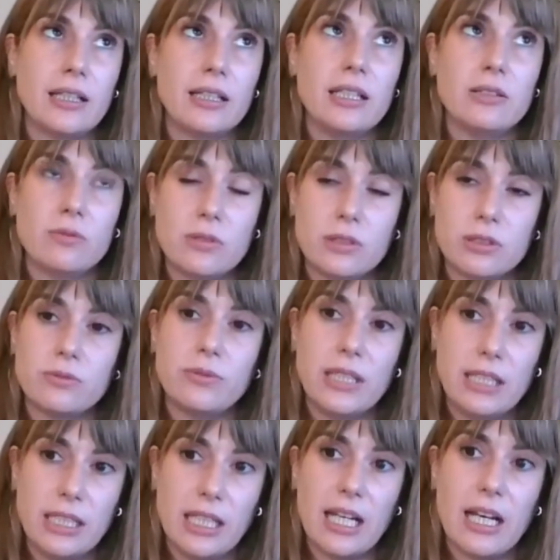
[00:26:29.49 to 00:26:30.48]
this was
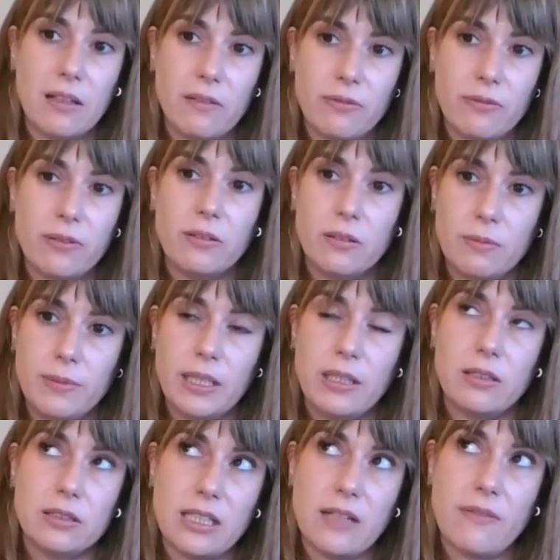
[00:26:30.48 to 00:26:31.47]
really helpful
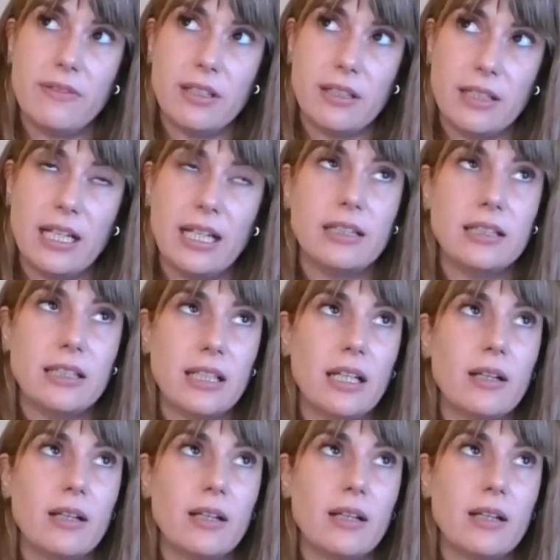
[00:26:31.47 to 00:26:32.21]
because after that